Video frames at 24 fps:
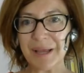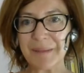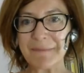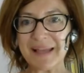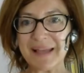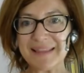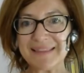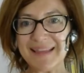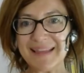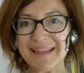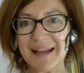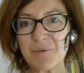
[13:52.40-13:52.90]

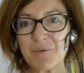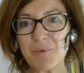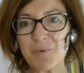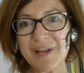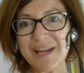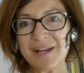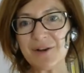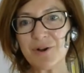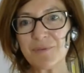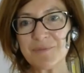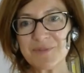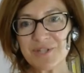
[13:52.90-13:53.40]
But there
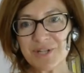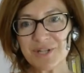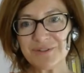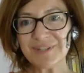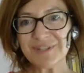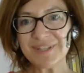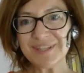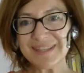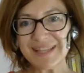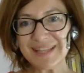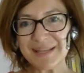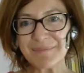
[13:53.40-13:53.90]
were
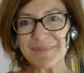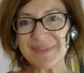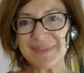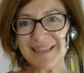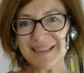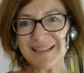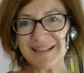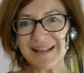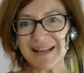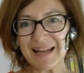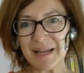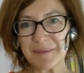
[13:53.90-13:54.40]
options in the
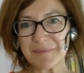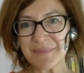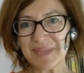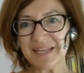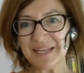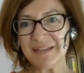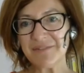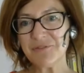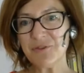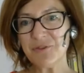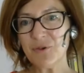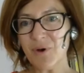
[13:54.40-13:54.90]
middle. I
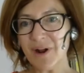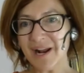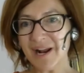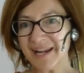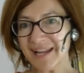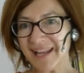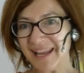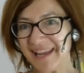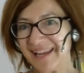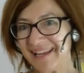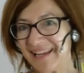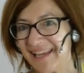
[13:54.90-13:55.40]
mean, if you are
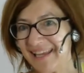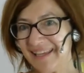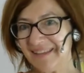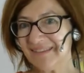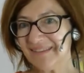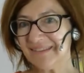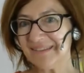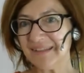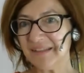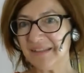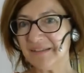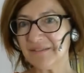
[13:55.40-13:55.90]

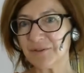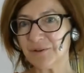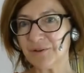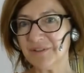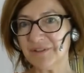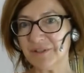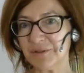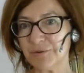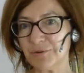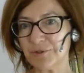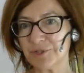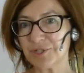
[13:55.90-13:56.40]
against this
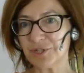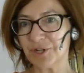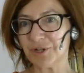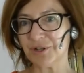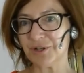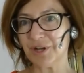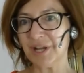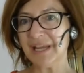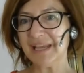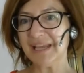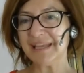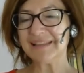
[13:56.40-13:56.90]

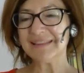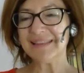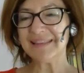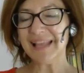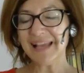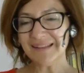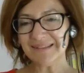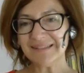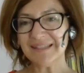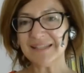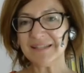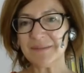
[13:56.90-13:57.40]
constitution,
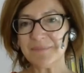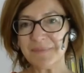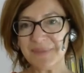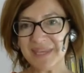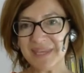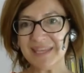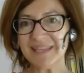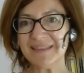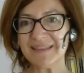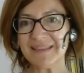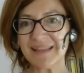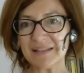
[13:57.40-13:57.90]
does it
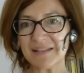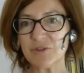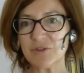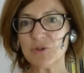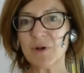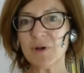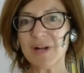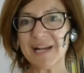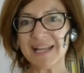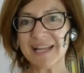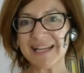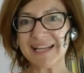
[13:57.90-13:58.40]
mean that
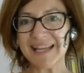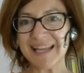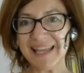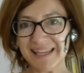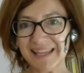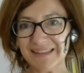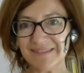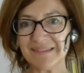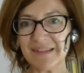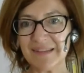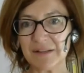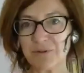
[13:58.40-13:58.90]
you are
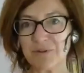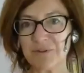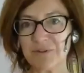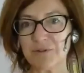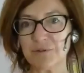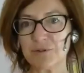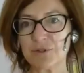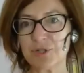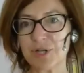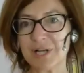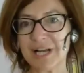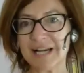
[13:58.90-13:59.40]
against the
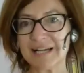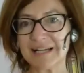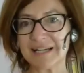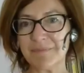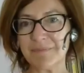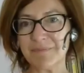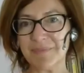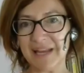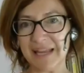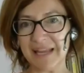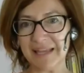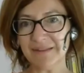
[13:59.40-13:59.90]
constitutional
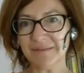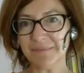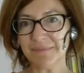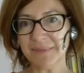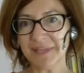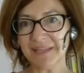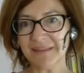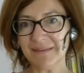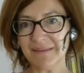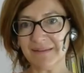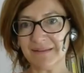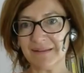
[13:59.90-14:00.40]

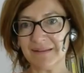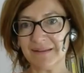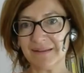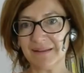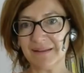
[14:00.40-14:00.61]
replacement?